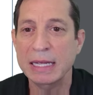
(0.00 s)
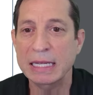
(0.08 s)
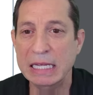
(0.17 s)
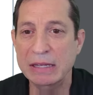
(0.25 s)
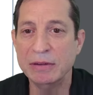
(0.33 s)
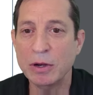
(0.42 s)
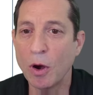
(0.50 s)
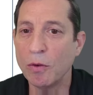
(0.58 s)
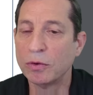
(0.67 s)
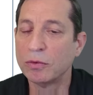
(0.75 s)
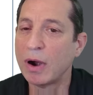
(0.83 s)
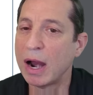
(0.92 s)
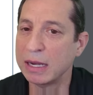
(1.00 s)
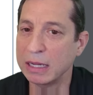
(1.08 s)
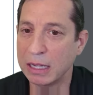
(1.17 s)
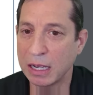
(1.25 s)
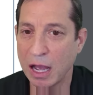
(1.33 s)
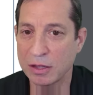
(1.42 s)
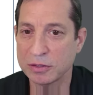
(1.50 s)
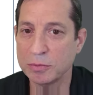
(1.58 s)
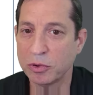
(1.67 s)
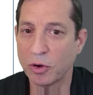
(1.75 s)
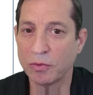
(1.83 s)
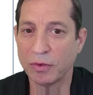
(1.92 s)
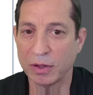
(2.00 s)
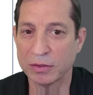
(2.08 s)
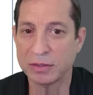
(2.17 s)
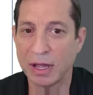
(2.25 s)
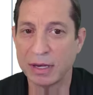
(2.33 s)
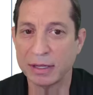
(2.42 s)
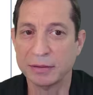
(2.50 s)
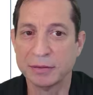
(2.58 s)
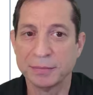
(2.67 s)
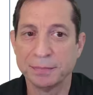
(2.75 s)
even overriding custom profile settings.